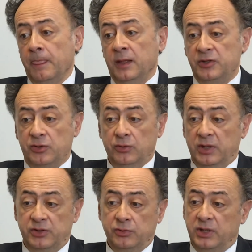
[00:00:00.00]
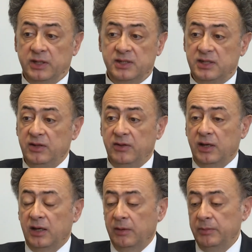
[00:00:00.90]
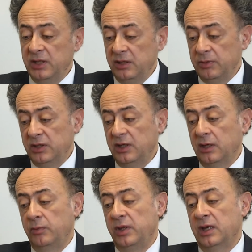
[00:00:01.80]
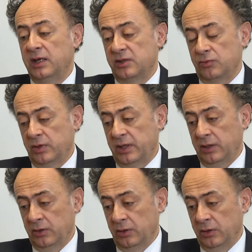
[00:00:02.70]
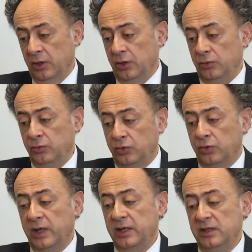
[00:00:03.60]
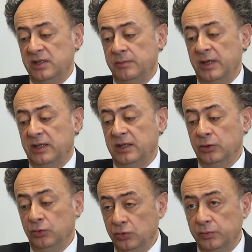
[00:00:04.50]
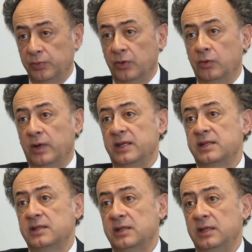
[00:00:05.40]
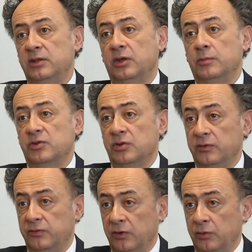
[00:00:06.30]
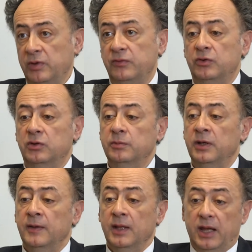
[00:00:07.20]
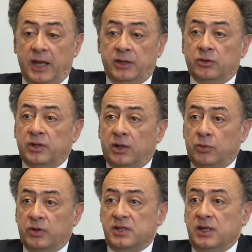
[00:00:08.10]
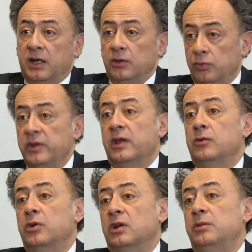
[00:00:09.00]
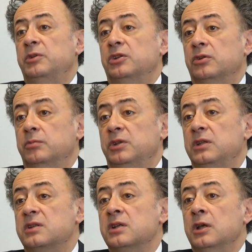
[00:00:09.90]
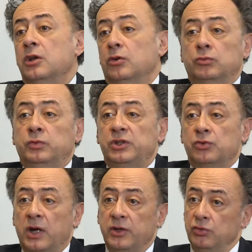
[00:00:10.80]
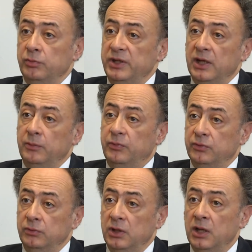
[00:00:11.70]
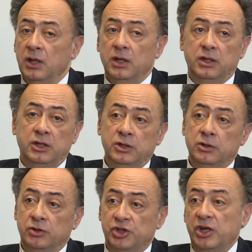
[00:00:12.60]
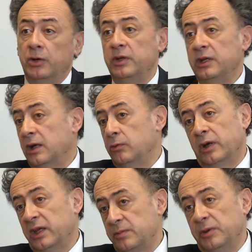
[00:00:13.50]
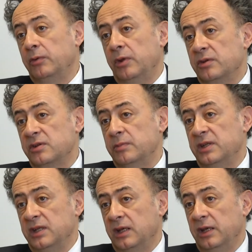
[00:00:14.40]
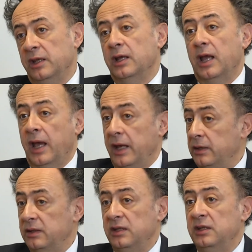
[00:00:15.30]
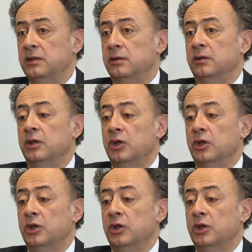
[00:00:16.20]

So as you can see, there are many areas where Ukraine is making good progress in terms of reform. And on our side, with our limited means, we try to be helpful in sharing our experience, basically, and in